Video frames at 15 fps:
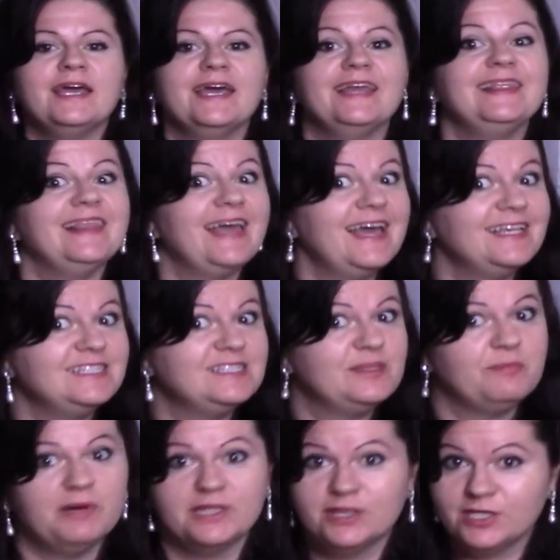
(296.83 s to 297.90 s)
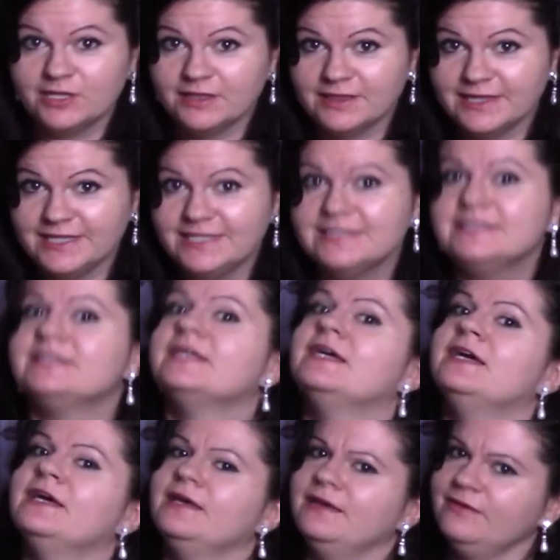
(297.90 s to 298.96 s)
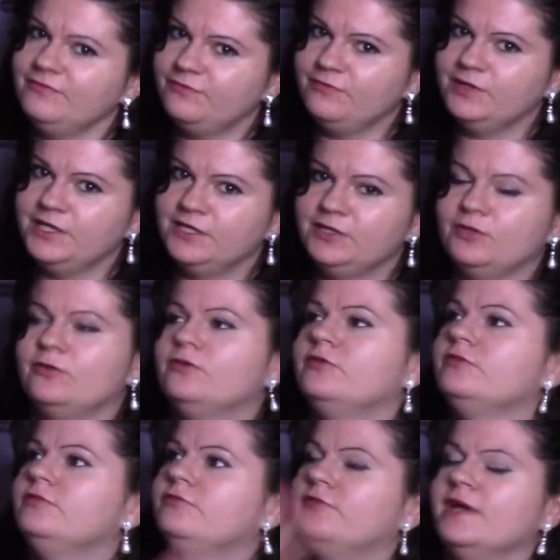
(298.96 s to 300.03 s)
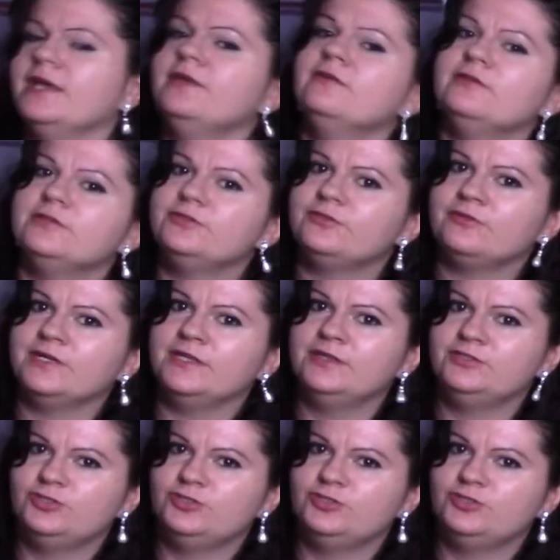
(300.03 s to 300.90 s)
And last but not least, if we ignore the regulatory